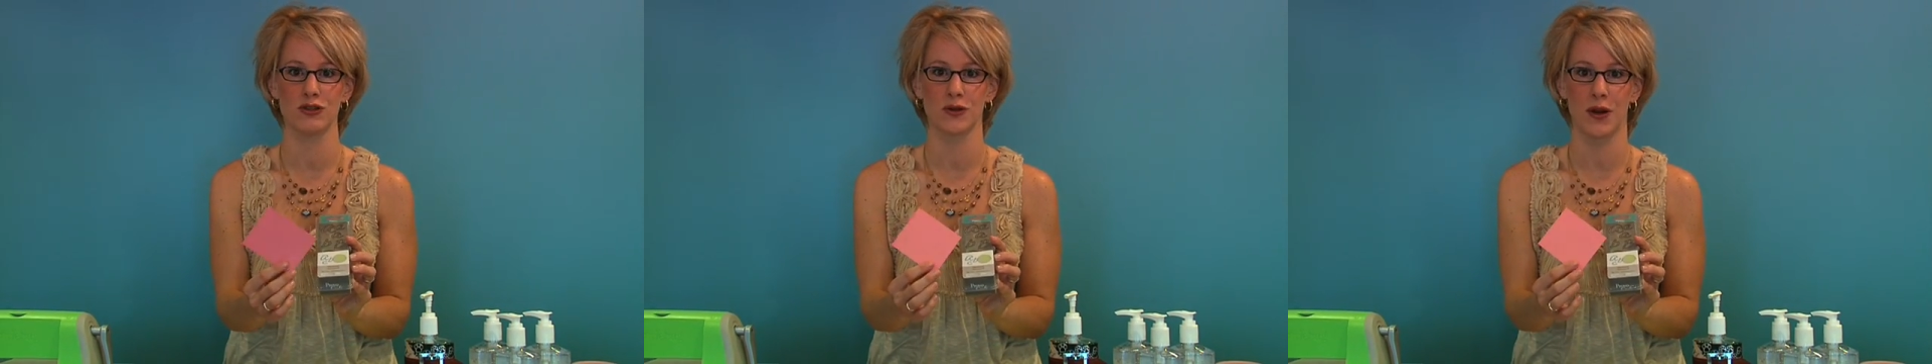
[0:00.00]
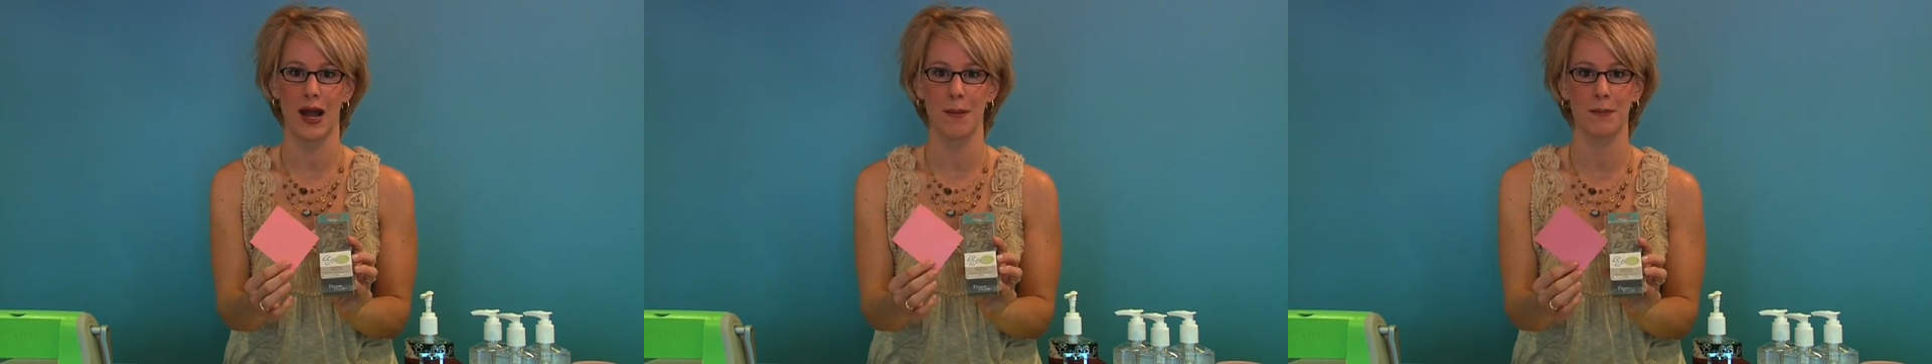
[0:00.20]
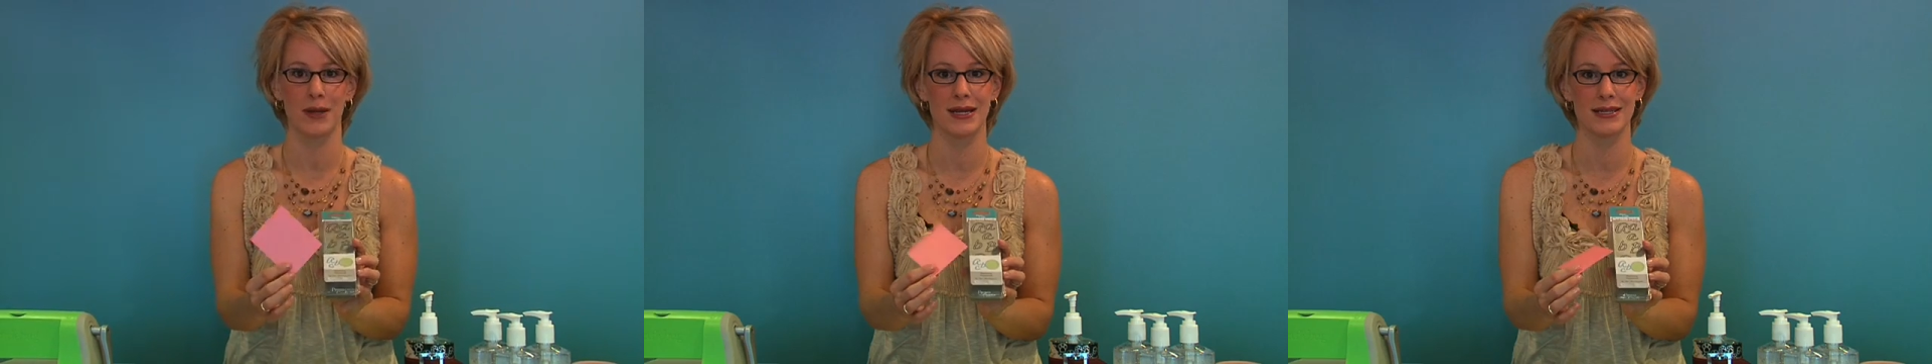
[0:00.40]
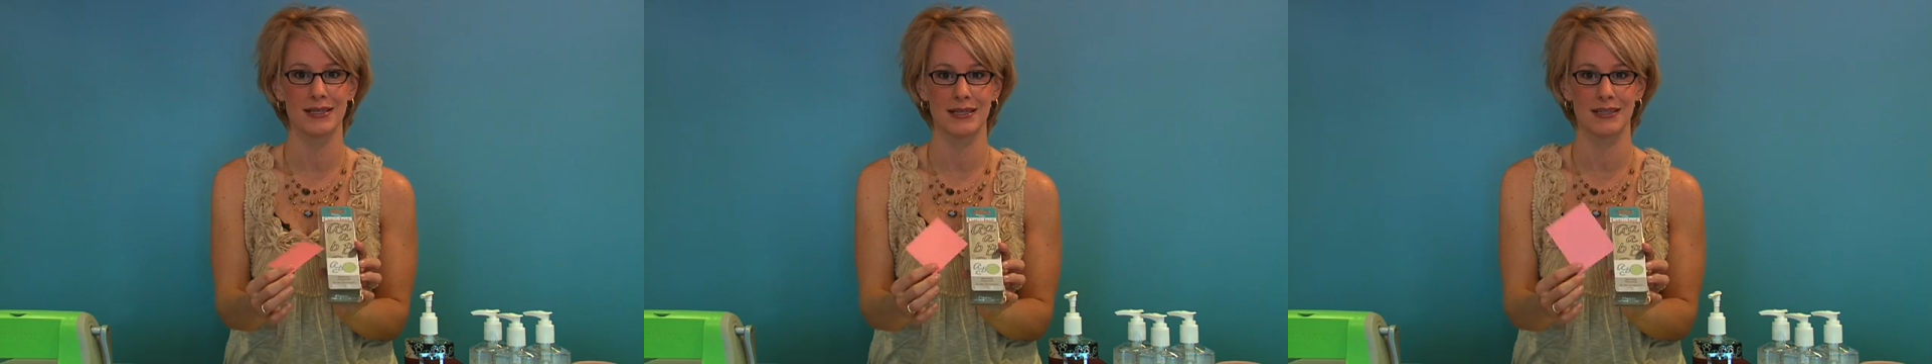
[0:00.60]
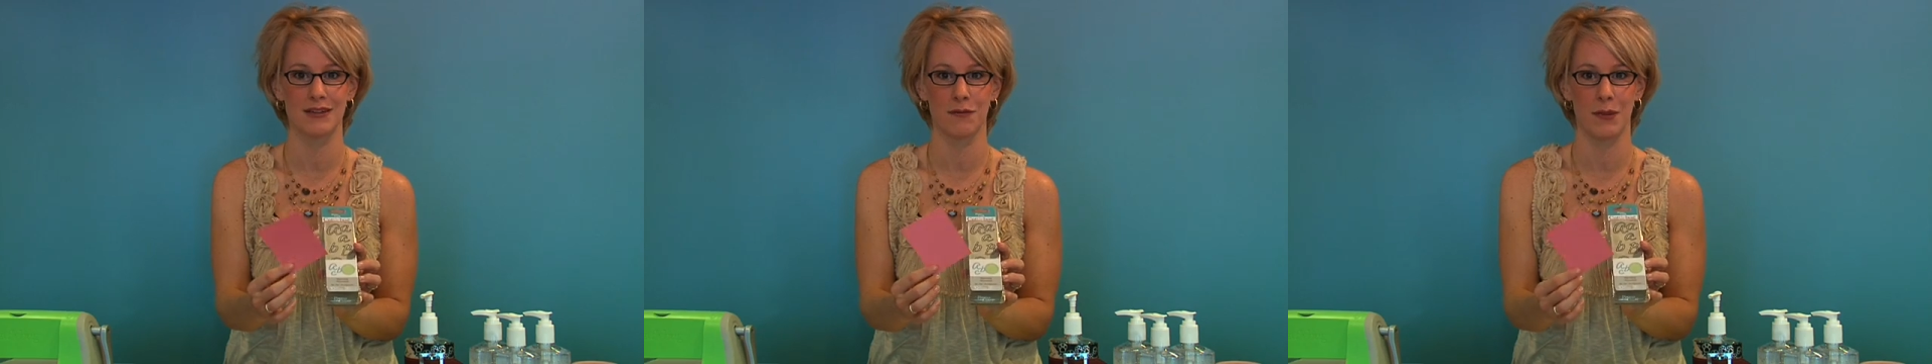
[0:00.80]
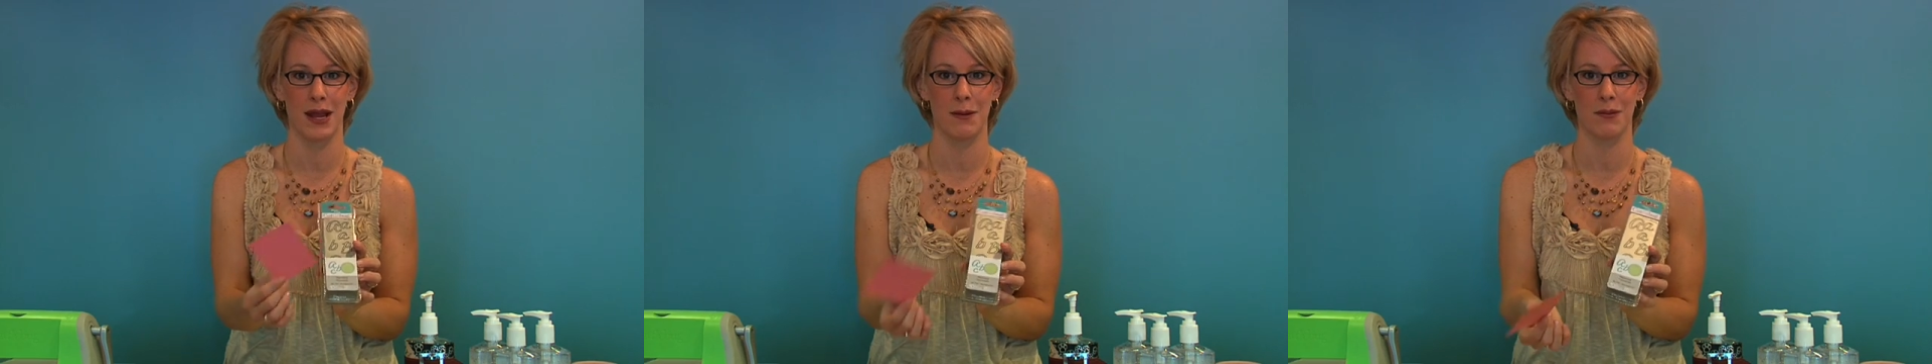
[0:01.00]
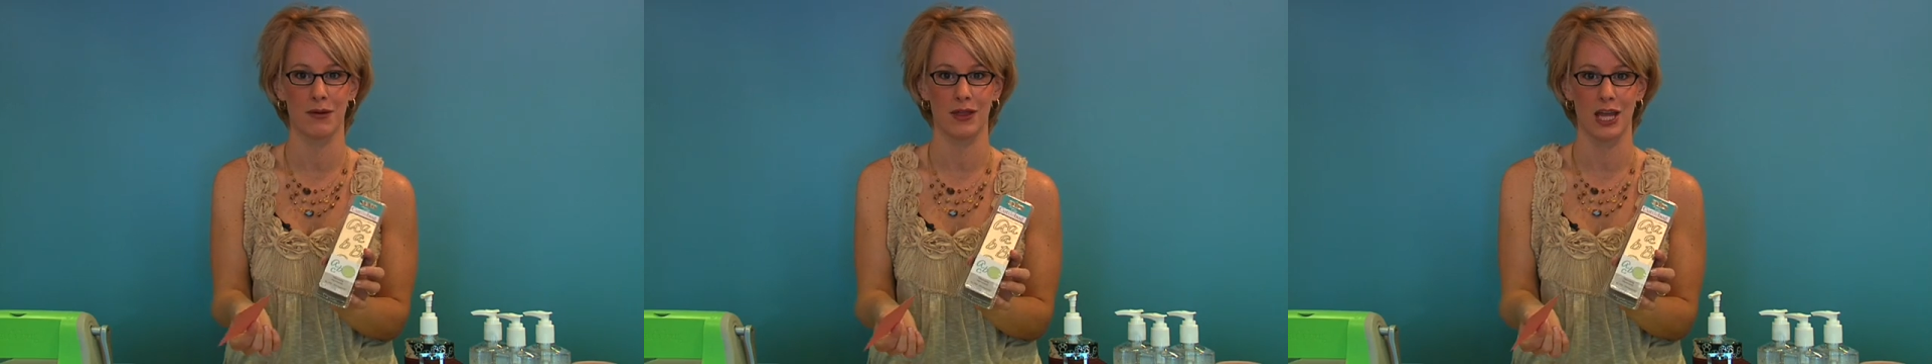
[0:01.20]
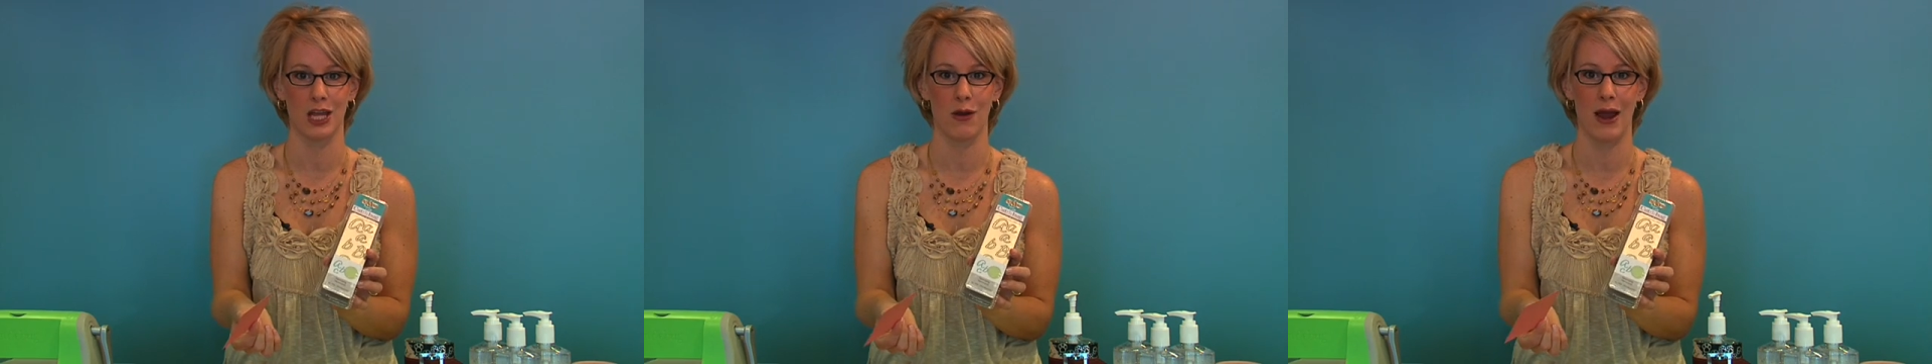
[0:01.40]
scrap pieces of
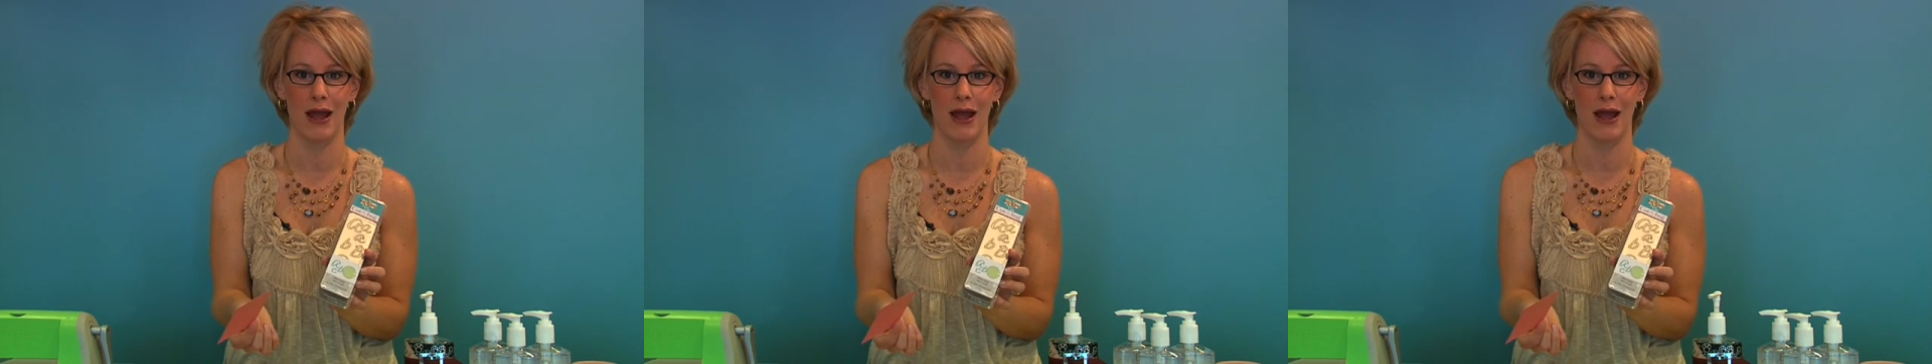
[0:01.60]
paper that you